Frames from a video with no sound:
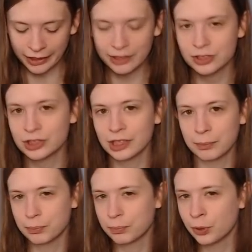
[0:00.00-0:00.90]
I'd like start,
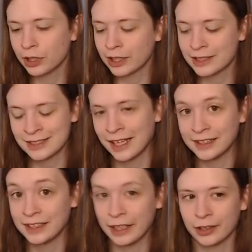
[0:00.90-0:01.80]
like, putting
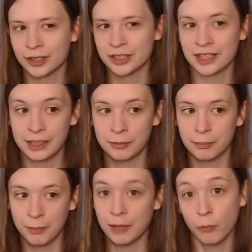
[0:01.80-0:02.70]
aside, like, cards that,
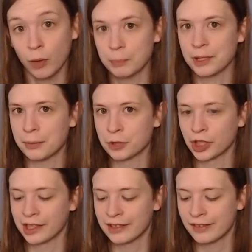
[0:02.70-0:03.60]
like, might want me to
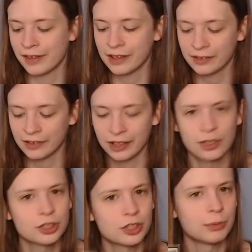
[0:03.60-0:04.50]
draw anything,
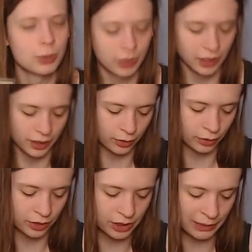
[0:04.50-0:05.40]
like
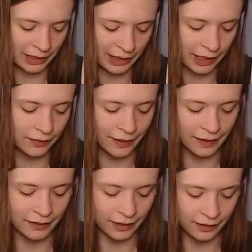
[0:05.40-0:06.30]
Dromoka or something like that,
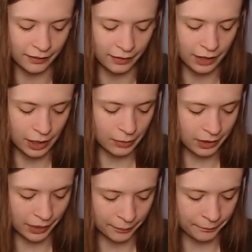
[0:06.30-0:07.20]
that, like,
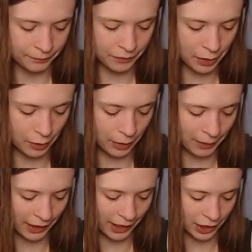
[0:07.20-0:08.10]
be like, oh,
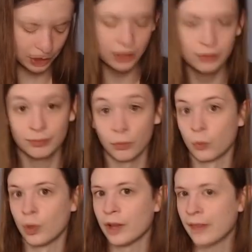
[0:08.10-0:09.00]
I might actually
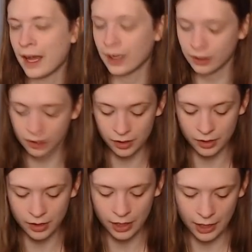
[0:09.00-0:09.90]
want that
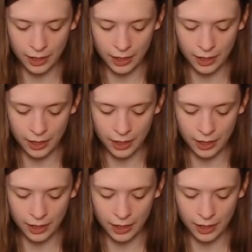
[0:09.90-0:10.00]
card.